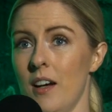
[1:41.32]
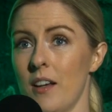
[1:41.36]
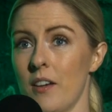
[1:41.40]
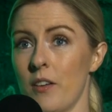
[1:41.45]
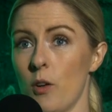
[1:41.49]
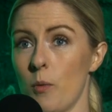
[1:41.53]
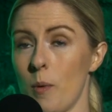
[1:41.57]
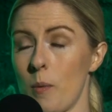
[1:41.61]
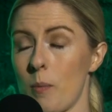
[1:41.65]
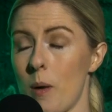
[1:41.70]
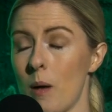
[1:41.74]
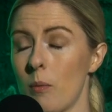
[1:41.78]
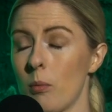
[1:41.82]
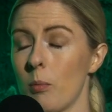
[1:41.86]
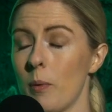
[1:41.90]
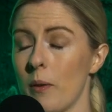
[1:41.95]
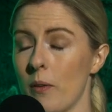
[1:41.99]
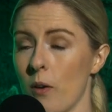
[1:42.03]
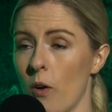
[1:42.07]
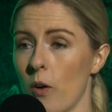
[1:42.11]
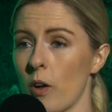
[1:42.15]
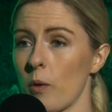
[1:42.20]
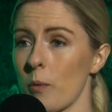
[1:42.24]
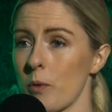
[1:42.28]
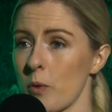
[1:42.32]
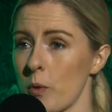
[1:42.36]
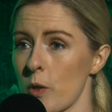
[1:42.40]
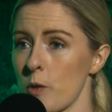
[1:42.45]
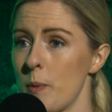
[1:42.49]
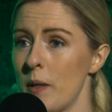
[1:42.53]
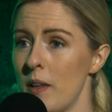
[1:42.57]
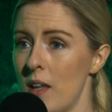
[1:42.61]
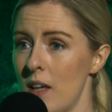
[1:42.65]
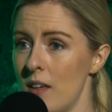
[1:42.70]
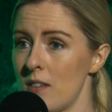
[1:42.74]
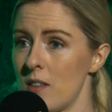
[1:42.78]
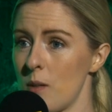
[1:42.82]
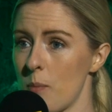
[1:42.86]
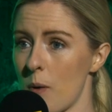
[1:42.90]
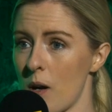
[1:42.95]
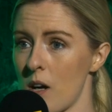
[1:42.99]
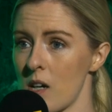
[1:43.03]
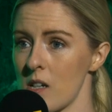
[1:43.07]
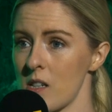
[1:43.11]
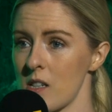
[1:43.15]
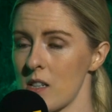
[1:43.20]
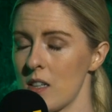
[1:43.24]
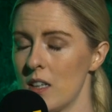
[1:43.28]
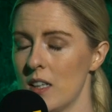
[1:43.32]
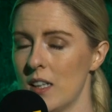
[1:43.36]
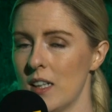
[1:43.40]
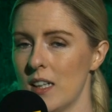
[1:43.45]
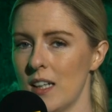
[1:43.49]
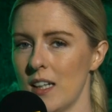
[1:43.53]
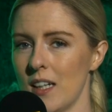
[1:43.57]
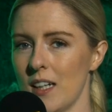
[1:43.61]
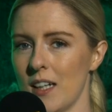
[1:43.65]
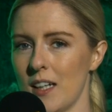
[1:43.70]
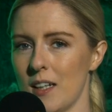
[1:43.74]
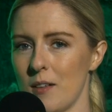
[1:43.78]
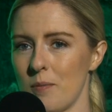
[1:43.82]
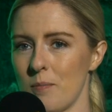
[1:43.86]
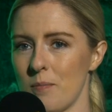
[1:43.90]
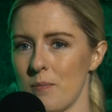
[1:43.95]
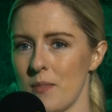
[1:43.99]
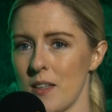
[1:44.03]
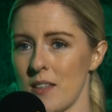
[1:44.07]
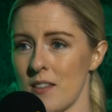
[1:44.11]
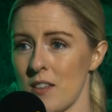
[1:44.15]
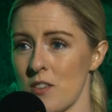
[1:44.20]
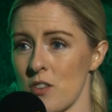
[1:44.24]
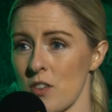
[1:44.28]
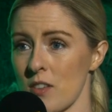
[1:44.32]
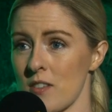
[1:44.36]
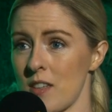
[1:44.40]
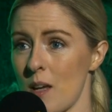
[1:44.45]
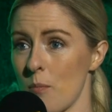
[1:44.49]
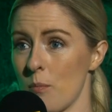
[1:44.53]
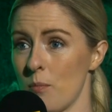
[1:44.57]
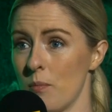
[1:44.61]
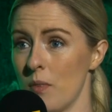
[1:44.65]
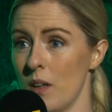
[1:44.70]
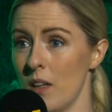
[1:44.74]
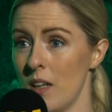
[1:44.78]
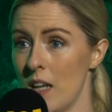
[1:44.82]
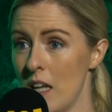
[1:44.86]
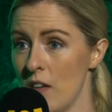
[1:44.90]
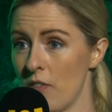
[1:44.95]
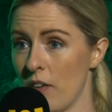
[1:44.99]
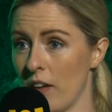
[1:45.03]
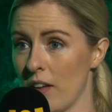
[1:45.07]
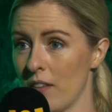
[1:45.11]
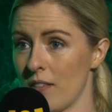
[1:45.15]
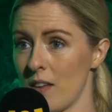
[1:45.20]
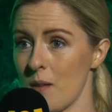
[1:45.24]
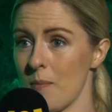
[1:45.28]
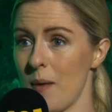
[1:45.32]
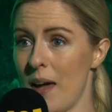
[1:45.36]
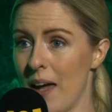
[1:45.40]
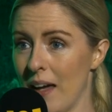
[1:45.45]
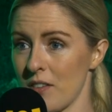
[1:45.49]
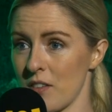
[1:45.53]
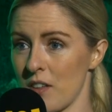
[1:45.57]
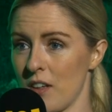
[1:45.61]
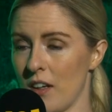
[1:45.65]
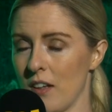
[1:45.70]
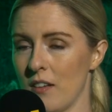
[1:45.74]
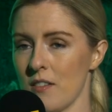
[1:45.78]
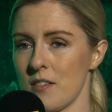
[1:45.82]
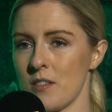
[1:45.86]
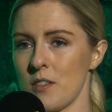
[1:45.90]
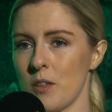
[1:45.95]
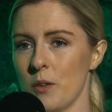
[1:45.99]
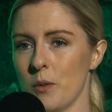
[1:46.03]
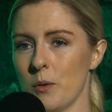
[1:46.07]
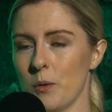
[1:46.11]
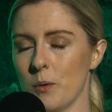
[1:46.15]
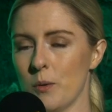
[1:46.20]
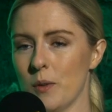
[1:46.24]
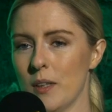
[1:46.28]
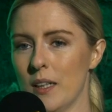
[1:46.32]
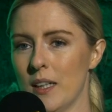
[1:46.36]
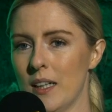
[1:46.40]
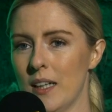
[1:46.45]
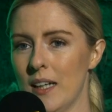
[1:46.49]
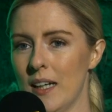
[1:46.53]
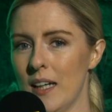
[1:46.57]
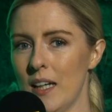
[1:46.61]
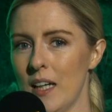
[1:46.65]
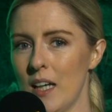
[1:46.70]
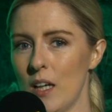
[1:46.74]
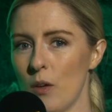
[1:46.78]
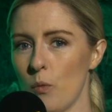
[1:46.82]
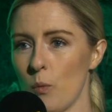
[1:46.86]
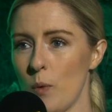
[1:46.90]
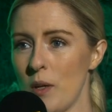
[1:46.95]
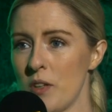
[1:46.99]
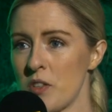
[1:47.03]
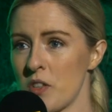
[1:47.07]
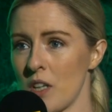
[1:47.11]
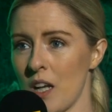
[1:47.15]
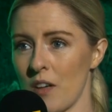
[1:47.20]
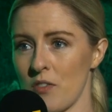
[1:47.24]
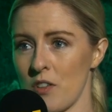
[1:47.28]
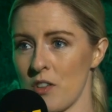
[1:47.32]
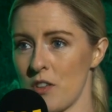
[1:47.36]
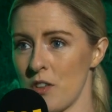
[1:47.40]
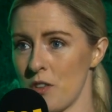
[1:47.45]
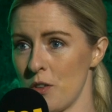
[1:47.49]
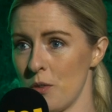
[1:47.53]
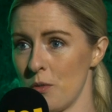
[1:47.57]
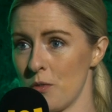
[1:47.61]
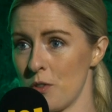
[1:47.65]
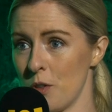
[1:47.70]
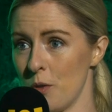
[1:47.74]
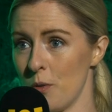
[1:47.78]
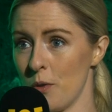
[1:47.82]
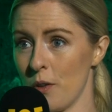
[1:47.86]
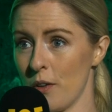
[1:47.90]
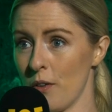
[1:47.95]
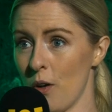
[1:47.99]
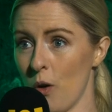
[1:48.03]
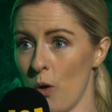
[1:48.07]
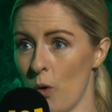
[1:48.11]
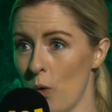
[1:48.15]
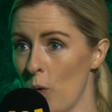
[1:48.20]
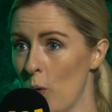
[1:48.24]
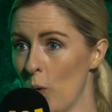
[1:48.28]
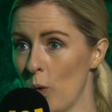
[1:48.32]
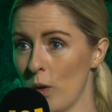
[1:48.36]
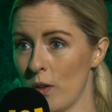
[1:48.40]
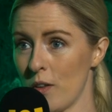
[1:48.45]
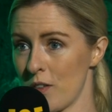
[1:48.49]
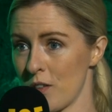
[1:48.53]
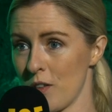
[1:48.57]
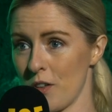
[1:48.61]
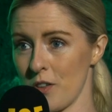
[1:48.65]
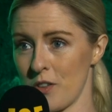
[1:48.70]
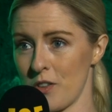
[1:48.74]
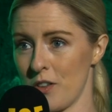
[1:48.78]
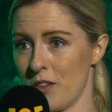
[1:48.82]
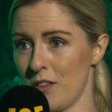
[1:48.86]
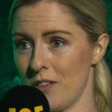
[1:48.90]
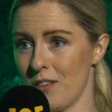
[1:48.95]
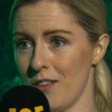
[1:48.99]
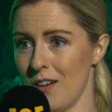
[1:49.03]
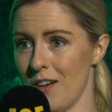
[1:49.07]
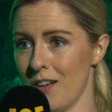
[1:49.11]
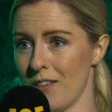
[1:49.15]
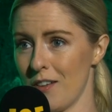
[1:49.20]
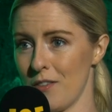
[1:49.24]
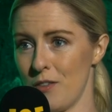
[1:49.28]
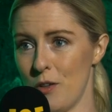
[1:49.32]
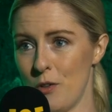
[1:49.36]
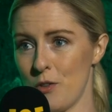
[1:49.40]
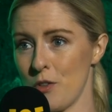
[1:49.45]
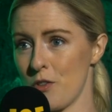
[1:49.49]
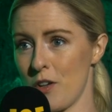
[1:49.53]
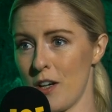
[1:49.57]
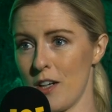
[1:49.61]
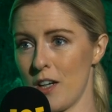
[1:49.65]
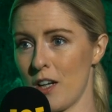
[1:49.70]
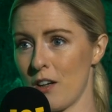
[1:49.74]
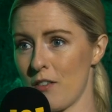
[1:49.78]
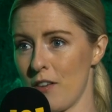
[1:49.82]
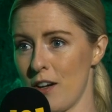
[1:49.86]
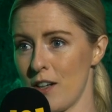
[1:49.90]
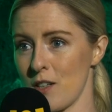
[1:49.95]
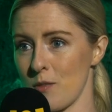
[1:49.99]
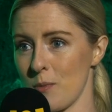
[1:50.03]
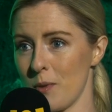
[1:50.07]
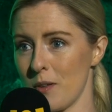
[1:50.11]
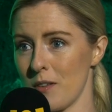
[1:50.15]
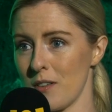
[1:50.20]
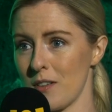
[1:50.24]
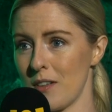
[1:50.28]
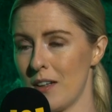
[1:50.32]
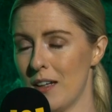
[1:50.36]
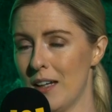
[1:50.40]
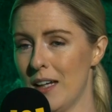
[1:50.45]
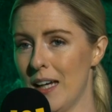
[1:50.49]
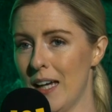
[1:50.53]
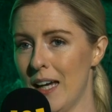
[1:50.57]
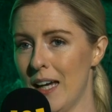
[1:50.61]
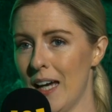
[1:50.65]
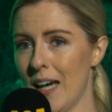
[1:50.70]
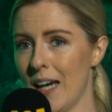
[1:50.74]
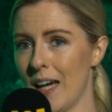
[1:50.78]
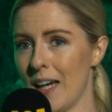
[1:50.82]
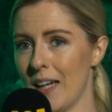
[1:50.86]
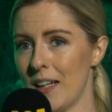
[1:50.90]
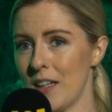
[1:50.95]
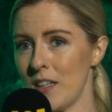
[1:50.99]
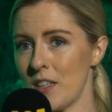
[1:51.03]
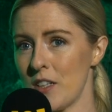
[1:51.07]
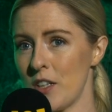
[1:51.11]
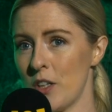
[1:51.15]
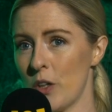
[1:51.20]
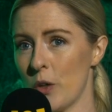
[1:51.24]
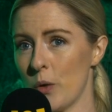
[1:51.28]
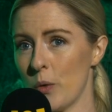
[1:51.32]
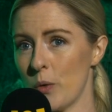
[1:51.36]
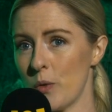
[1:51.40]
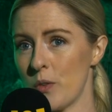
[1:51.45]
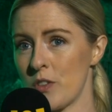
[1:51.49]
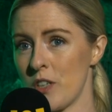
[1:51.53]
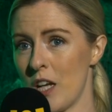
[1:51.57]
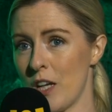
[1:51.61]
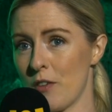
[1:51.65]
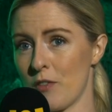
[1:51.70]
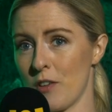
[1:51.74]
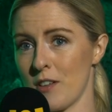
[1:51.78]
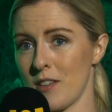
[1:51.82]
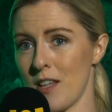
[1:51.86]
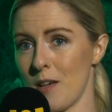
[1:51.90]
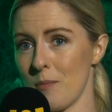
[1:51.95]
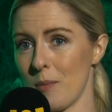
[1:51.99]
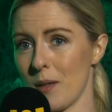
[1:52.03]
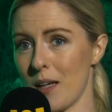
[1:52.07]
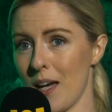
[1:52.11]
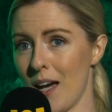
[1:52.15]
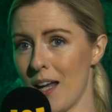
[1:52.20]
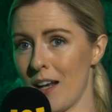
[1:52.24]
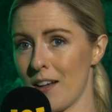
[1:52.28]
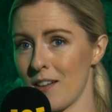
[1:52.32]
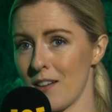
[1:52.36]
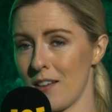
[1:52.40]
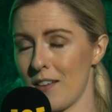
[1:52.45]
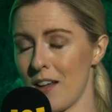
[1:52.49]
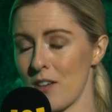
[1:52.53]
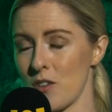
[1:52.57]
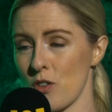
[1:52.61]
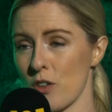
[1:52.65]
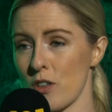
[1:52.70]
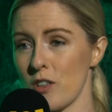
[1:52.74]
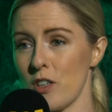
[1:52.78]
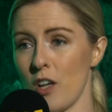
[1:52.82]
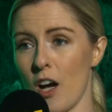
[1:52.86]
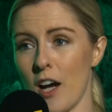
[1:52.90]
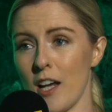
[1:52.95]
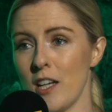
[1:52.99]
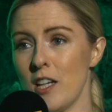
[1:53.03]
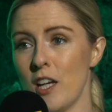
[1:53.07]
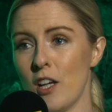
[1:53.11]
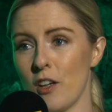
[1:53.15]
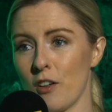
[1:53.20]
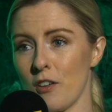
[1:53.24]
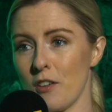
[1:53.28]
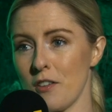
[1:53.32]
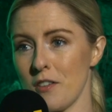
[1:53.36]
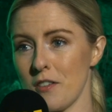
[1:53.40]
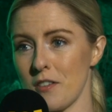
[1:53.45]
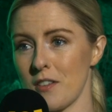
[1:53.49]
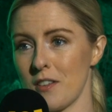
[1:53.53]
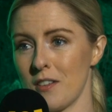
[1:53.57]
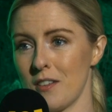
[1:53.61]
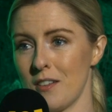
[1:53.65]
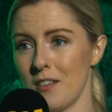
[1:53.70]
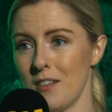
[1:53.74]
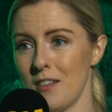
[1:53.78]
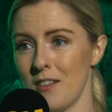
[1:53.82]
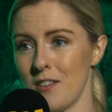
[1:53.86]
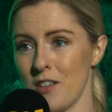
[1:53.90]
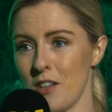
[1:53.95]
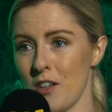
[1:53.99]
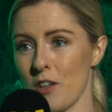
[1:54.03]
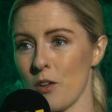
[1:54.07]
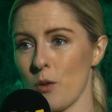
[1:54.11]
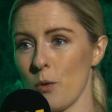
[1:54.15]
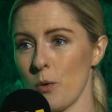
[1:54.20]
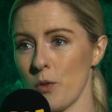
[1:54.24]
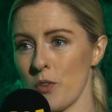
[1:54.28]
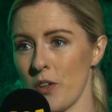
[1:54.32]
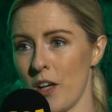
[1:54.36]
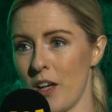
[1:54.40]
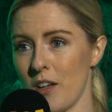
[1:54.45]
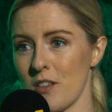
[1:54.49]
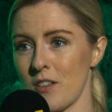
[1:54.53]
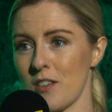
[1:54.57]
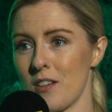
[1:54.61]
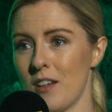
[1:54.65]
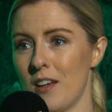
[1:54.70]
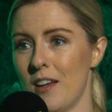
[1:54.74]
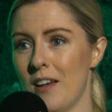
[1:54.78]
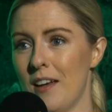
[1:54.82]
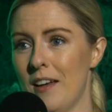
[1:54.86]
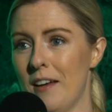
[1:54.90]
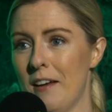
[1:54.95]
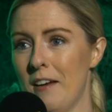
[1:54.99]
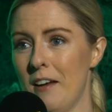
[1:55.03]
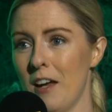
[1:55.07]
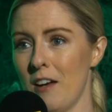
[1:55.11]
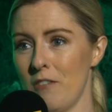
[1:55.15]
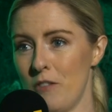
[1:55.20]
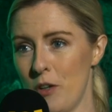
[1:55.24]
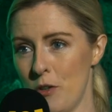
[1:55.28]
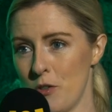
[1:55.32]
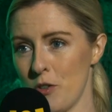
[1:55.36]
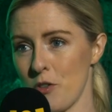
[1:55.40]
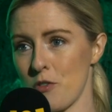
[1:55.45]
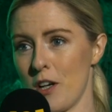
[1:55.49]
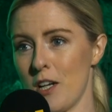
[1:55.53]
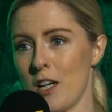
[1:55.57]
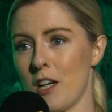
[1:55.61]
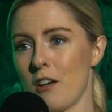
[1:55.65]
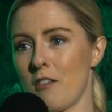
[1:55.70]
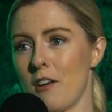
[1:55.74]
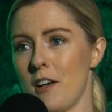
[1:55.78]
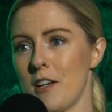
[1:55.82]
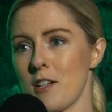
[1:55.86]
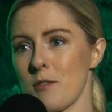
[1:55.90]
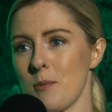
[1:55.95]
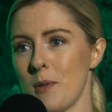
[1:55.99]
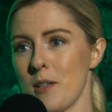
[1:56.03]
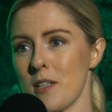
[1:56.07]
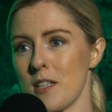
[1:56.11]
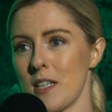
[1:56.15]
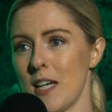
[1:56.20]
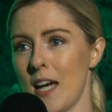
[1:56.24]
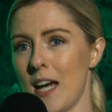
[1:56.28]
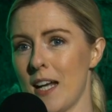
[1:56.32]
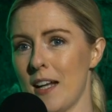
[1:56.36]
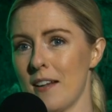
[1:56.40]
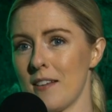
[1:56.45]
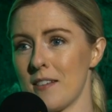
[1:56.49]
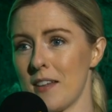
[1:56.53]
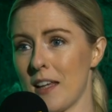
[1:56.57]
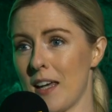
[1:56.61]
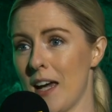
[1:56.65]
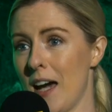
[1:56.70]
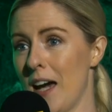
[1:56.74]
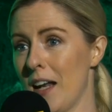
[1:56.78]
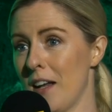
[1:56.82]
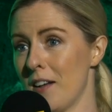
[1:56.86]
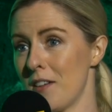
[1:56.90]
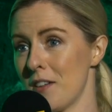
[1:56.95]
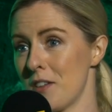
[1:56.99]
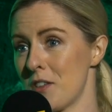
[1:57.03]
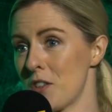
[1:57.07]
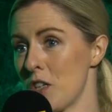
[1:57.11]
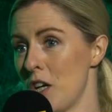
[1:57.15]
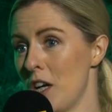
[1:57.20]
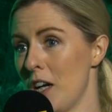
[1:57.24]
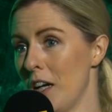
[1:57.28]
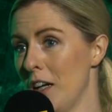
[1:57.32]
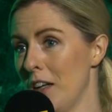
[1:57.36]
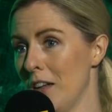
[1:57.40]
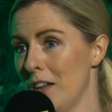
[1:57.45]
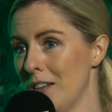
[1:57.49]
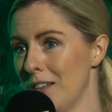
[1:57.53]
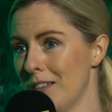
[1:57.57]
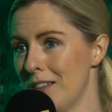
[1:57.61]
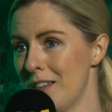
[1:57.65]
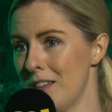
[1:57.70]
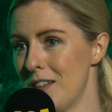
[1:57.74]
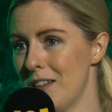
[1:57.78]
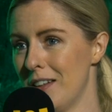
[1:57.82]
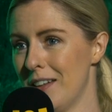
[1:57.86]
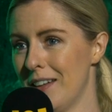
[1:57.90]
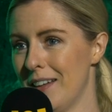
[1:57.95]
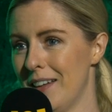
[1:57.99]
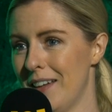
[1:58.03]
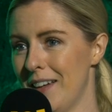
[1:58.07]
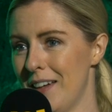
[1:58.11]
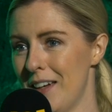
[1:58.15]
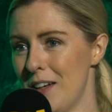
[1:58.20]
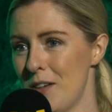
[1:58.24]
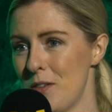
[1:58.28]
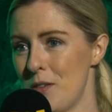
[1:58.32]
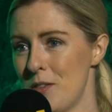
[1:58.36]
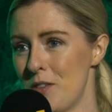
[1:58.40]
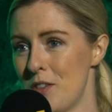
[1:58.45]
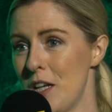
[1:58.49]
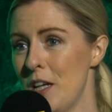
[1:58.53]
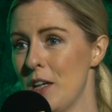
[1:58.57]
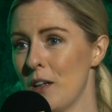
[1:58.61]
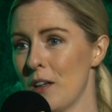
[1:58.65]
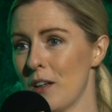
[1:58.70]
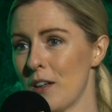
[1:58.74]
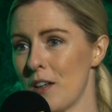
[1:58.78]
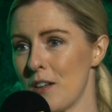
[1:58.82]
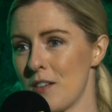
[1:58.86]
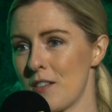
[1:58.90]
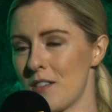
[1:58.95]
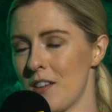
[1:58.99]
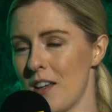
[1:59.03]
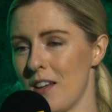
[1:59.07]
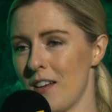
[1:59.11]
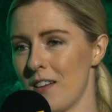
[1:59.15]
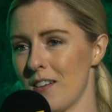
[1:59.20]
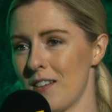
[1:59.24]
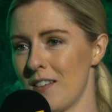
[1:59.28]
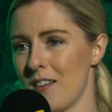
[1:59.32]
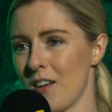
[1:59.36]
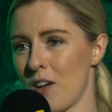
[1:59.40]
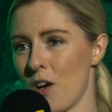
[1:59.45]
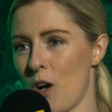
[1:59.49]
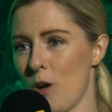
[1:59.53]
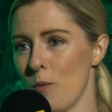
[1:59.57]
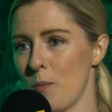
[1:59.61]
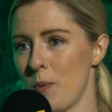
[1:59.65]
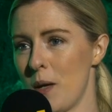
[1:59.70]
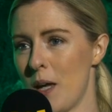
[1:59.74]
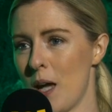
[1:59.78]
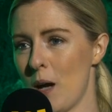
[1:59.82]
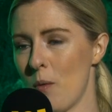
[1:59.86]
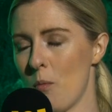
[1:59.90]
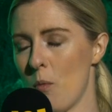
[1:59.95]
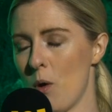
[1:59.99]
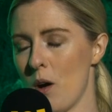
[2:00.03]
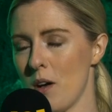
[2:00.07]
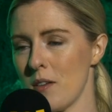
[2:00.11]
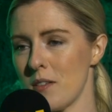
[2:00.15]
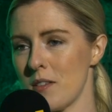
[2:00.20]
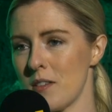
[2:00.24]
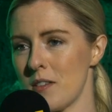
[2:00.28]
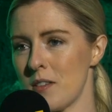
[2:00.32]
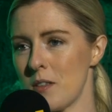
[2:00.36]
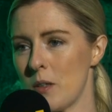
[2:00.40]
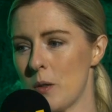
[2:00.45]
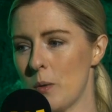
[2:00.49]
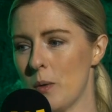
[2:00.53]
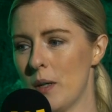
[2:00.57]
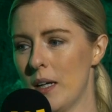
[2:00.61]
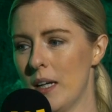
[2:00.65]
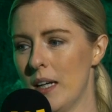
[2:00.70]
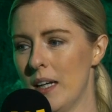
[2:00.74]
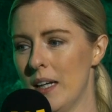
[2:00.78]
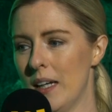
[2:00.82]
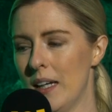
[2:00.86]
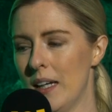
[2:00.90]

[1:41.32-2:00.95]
I don't know. We probably thought it was going to be the easy part. Um, this is just them leaving, them mm. exiting. So we still have to do, do the whole discussion on the mm. future trading arrangement. And, you know, take, for example, Canada. That took nine years to negotiate a future trading arrangement. And it's the Canada style deal that the, mm. the current PM wants. So